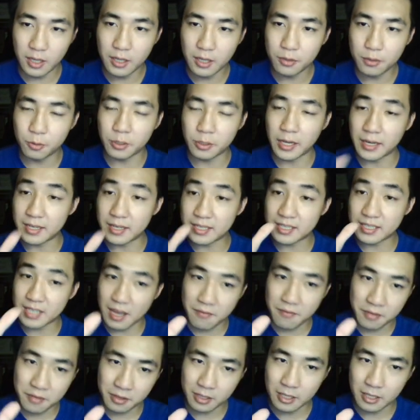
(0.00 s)
to get a
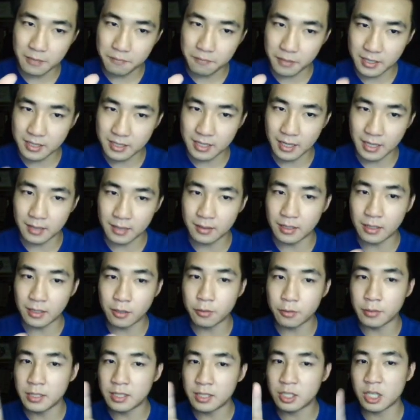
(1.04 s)
70%
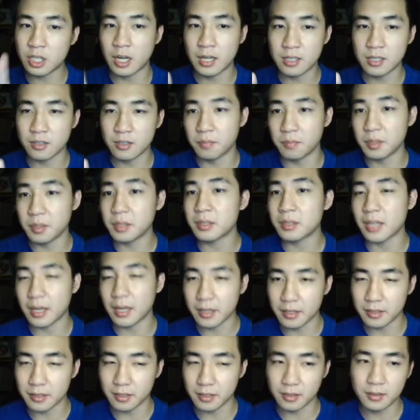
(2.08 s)
increased chance of being
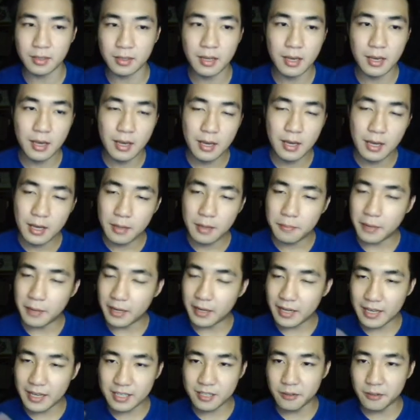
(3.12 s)
targeted. But
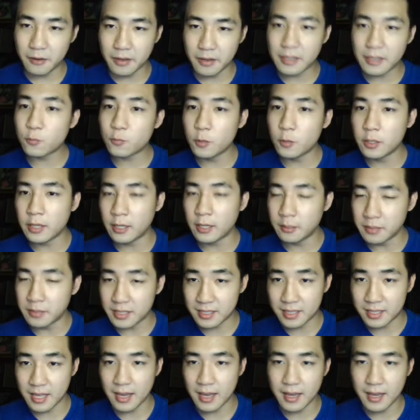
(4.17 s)
as long as Wilhelm
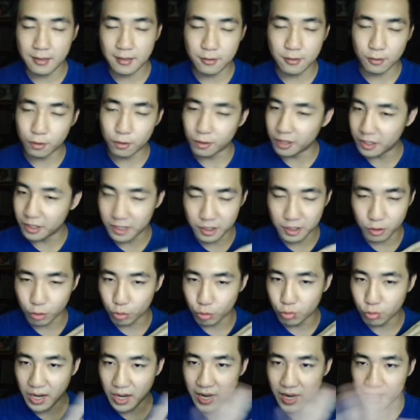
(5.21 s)
is there, you don't need to
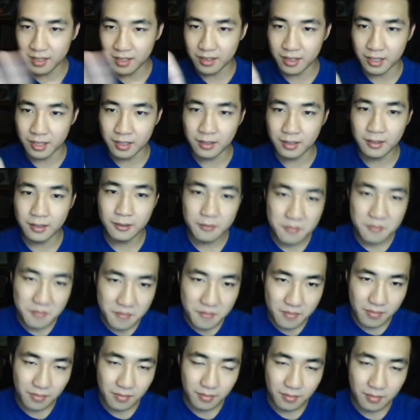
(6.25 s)
do anything.
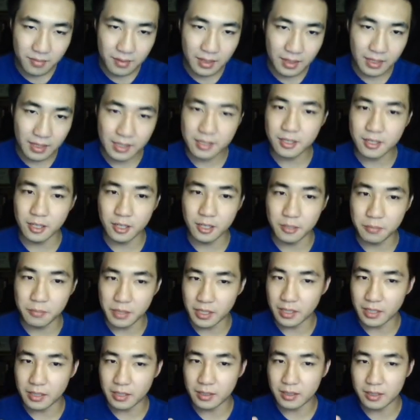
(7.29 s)
He's gonna
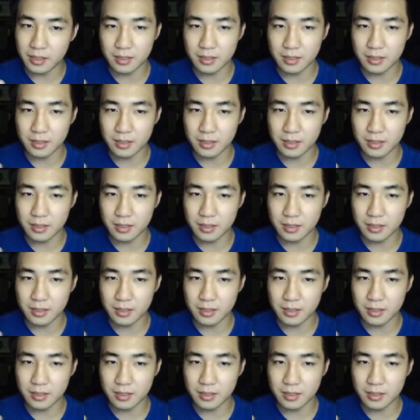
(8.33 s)
be